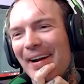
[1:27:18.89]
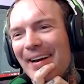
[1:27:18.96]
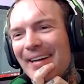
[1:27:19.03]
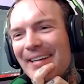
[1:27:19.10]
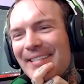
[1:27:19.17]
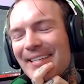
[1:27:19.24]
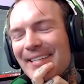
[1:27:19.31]

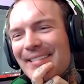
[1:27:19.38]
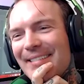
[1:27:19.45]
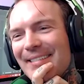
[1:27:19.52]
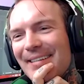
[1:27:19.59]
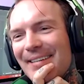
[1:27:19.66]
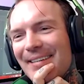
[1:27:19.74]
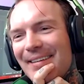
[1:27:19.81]
It's
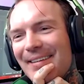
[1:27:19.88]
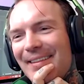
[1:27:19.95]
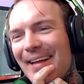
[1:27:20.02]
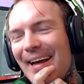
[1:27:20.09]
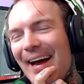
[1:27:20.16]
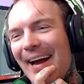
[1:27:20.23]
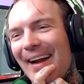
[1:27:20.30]
just
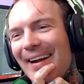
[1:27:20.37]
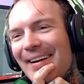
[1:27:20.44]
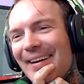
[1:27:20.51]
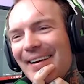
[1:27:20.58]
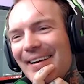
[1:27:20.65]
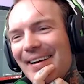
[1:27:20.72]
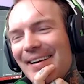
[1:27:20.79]
that
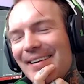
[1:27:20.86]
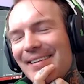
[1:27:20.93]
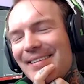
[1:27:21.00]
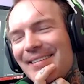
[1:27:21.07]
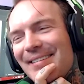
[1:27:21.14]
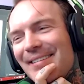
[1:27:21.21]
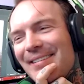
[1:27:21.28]

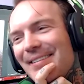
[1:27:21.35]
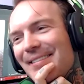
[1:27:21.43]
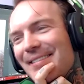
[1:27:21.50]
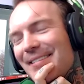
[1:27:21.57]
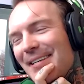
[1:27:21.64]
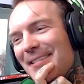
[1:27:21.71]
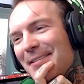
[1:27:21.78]
there's
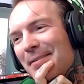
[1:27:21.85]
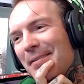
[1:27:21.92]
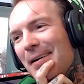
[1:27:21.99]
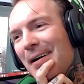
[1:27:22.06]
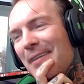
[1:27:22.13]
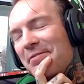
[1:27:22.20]
such a